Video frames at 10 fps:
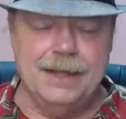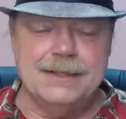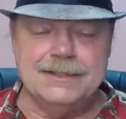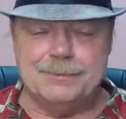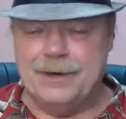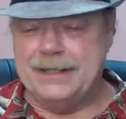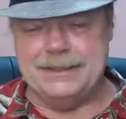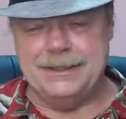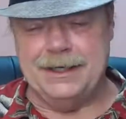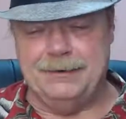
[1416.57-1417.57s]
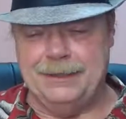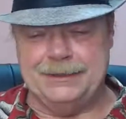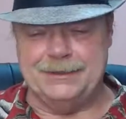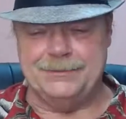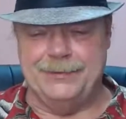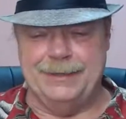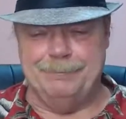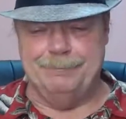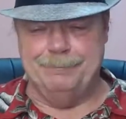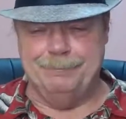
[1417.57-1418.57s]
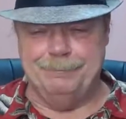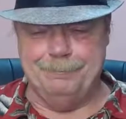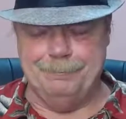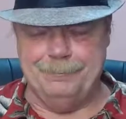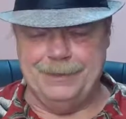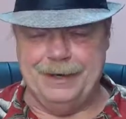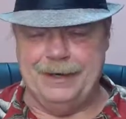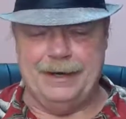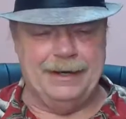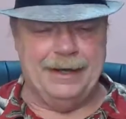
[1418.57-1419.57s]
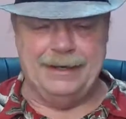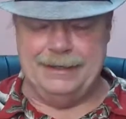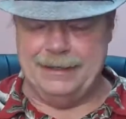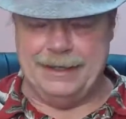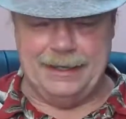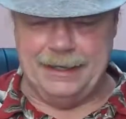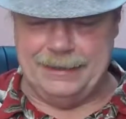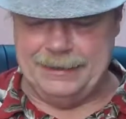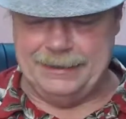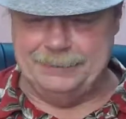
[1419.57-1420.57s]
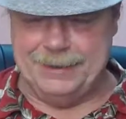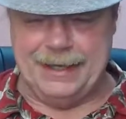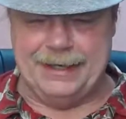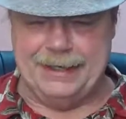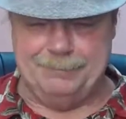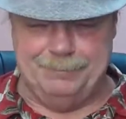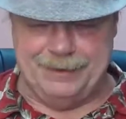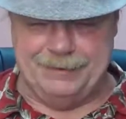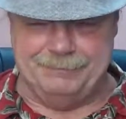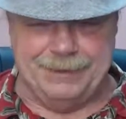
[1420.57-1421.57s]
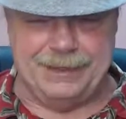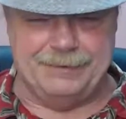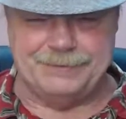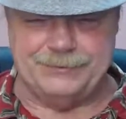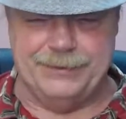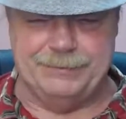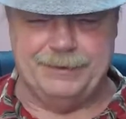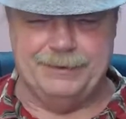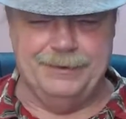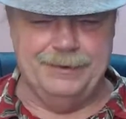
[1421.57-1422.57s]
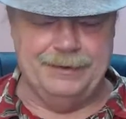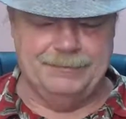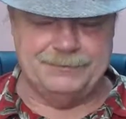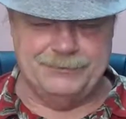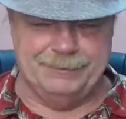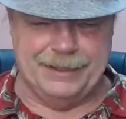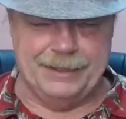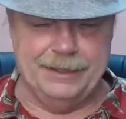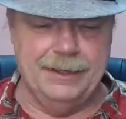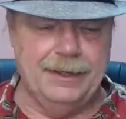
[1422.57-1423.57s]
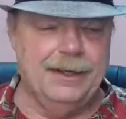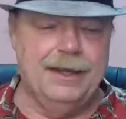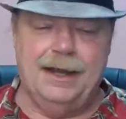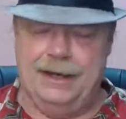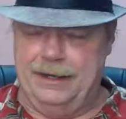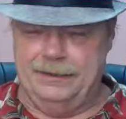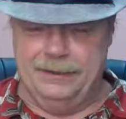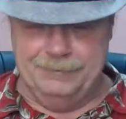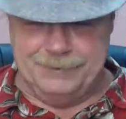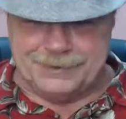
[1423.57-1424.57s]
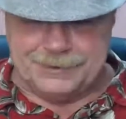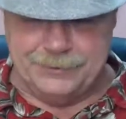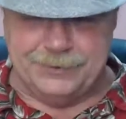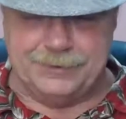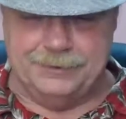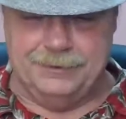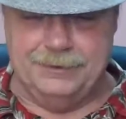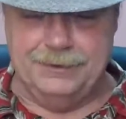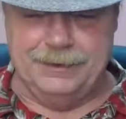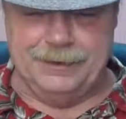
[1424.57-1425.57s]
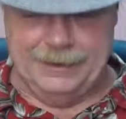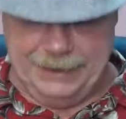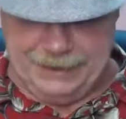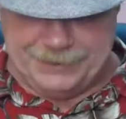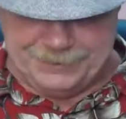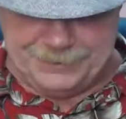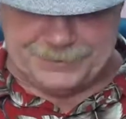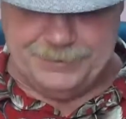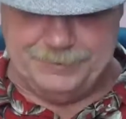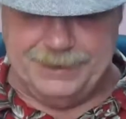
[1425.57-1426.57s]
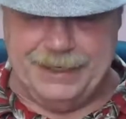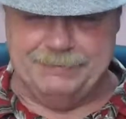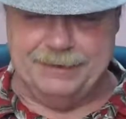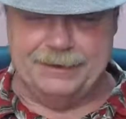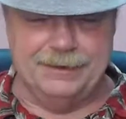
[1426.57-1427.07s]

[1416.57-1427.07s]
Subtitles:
Surprisingly, I don't like to swim. I am not a big fan of swimming. I love to snorkel and I enjoy scuba diving,